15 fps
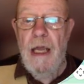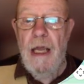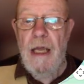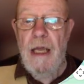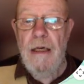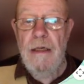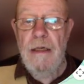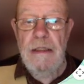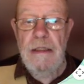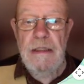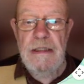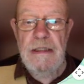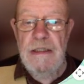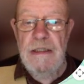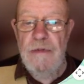and
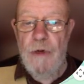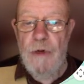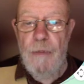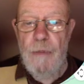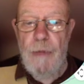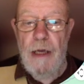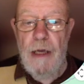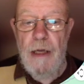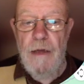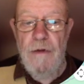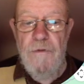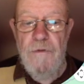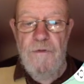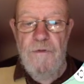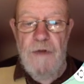this is one of my
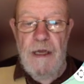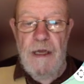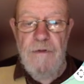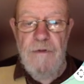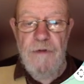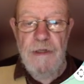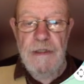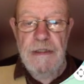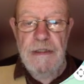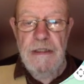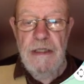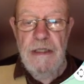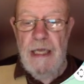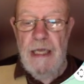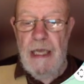favourite
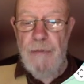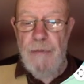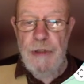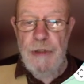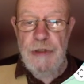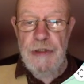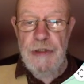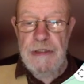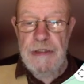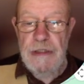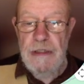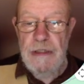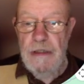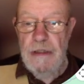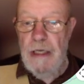images
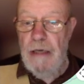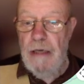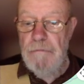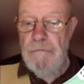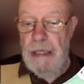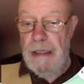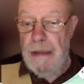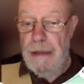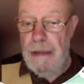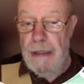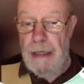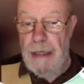in the